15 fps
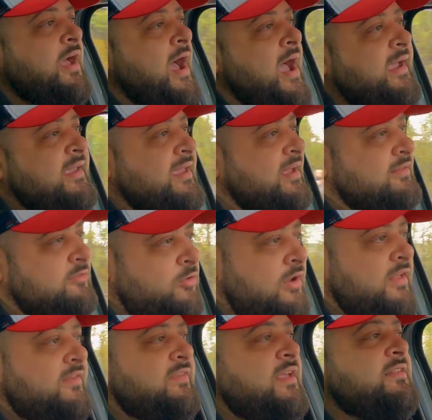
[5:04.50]
I can't
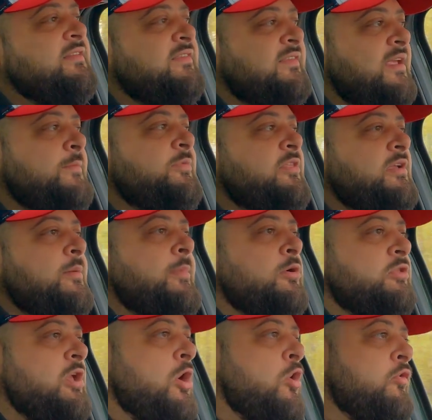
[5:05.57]
really say the same thing
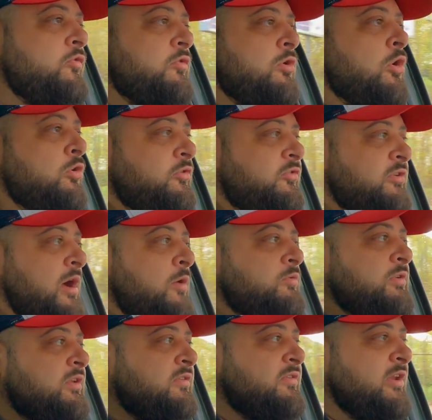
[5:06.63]
about the overall
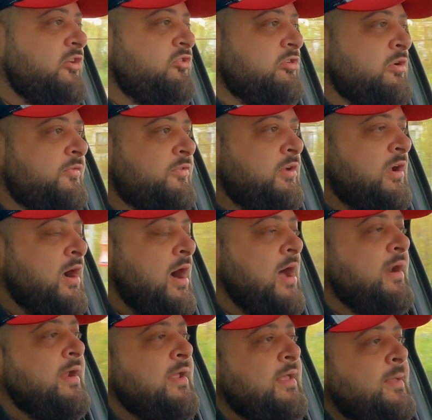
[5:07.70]
sound installation of the
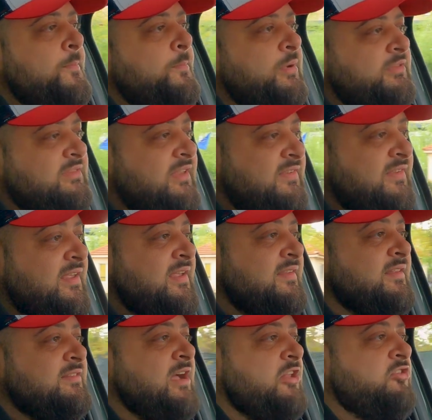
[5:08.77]
car, but this
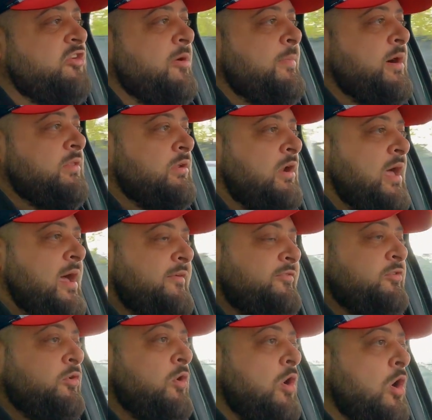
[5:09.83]
is a Dacia model
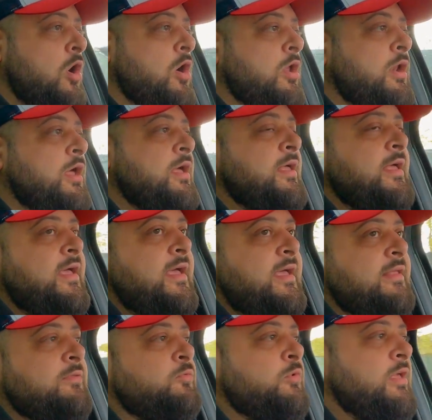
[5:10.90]
after all,
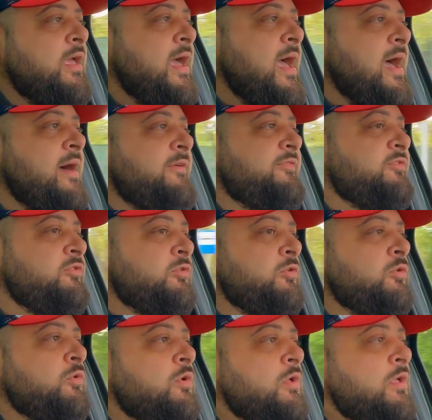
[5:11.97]
and we have
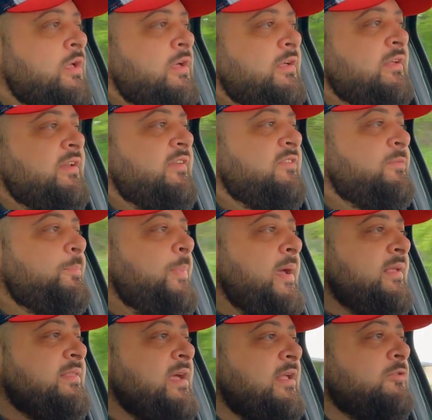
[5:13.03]
to
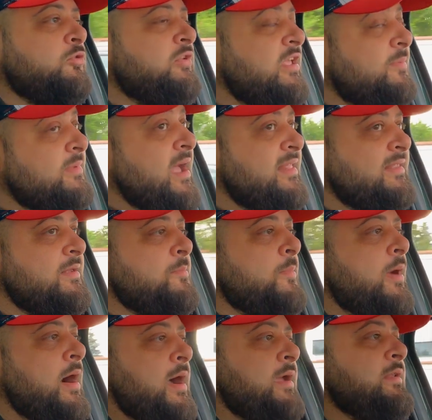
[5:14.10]
respect that, to keep that in
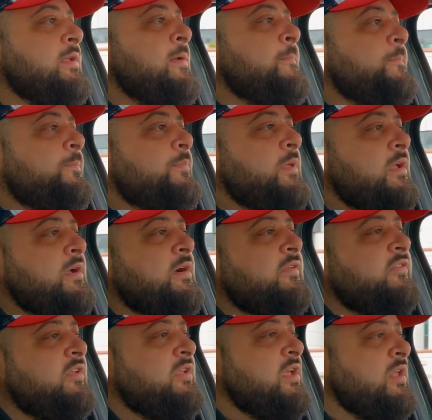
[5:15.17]
mind,
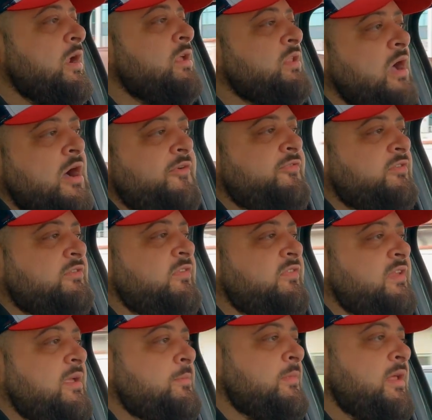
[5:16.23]
because it cannot offer the
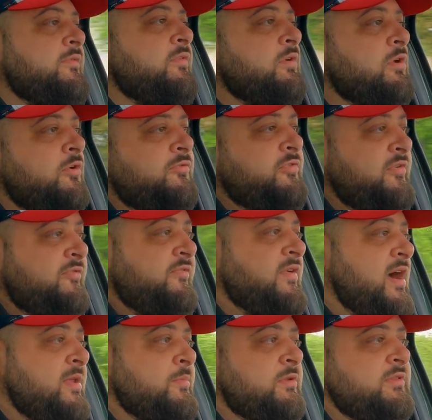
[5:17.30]
same level of
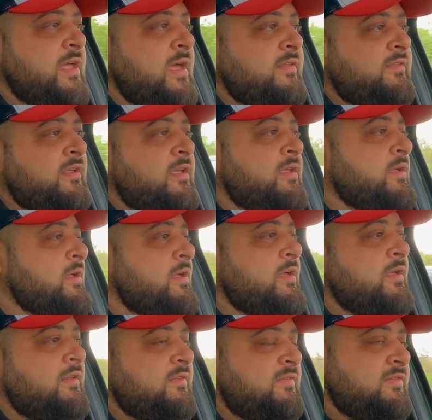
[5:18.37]
refinement as a
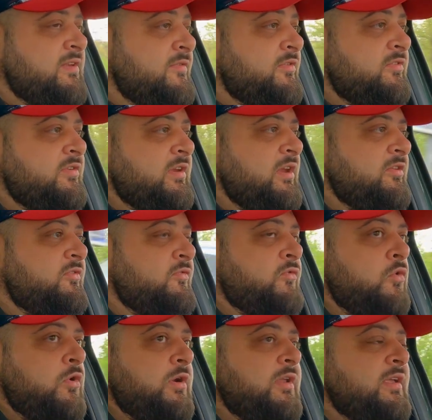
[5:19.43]
7 Series,
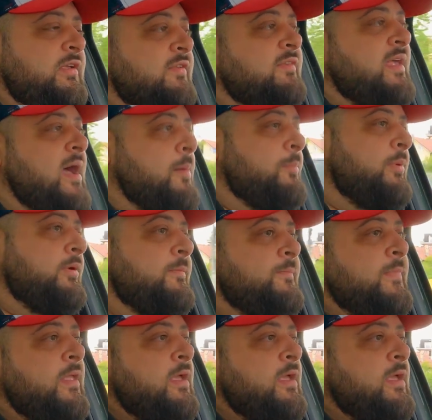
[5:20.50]
for example.